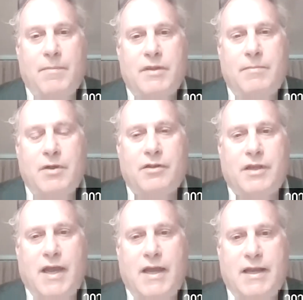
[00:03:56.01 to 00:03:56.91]
in the middle of
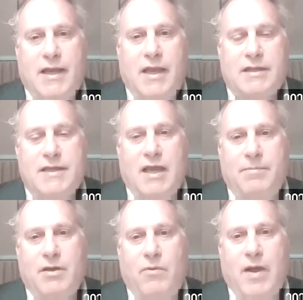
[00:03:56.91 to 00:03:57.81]
the night again and
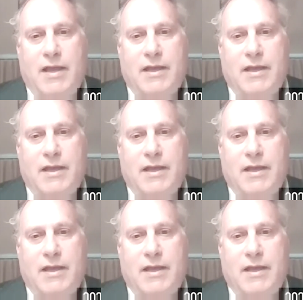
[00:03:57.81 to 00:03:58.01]
take me away